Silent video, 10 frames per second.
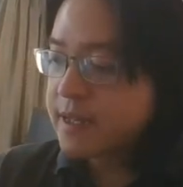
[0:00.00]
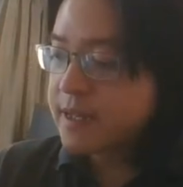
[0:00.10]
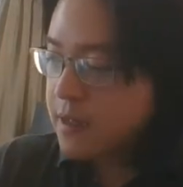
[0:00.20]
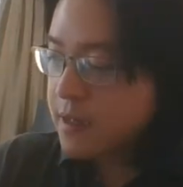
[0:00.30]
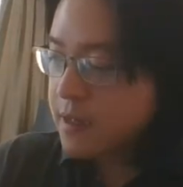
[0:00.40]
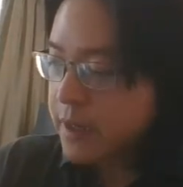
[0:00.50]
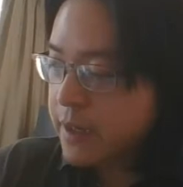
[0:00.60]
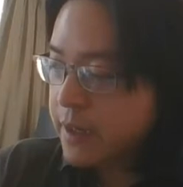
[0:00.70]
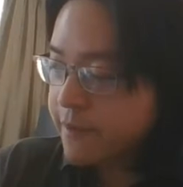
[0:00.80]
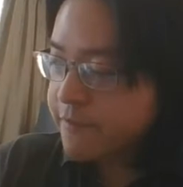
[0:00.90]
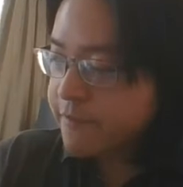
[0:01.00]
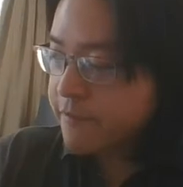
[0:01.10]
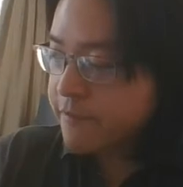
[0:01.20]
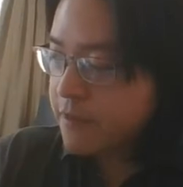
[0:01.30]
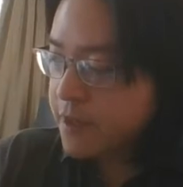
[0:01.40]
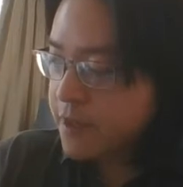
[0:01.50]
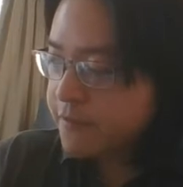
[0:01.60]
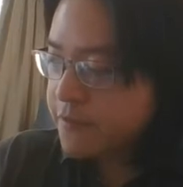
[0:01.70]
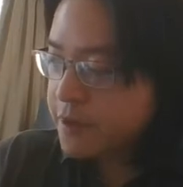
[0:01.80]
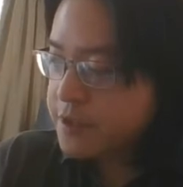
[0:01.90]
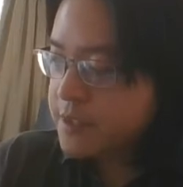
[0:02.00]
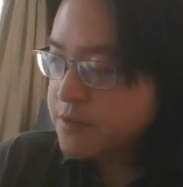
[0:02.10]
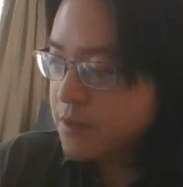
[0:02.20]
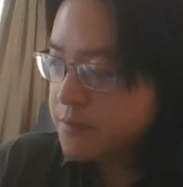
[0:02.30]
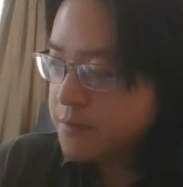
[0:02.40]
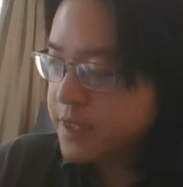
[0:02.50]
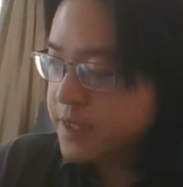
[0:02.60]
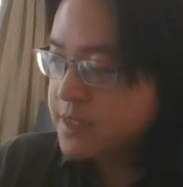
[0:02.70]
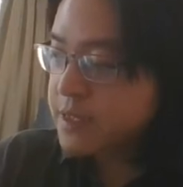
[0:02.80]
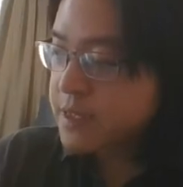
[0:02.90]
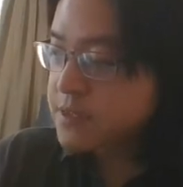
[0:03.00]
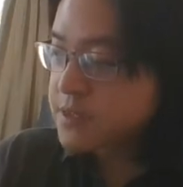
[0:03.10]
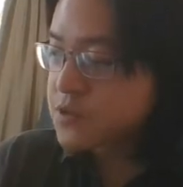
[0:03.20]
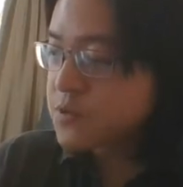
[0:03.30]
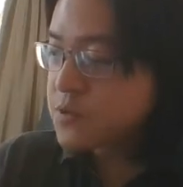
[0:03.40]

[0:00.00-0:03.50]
my f Fourier transform is equals to